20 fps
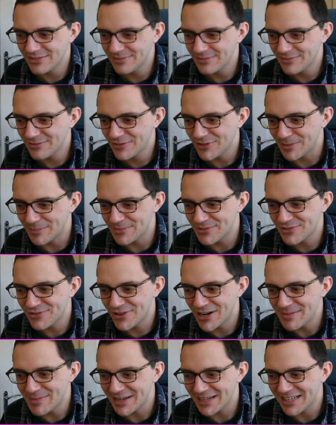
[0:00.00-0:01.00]
Jump
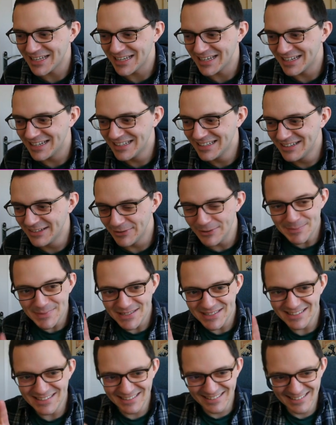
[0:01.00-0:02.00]
straight back in.
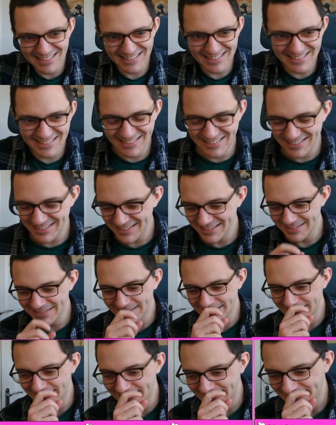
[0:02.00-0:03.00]
Oops.
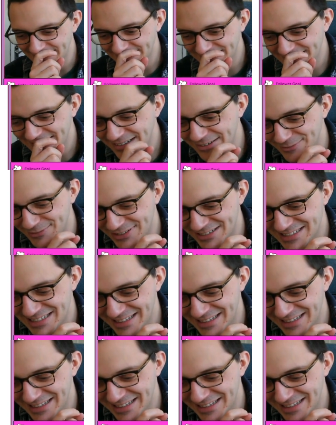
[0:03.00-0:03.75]
I kind of want to set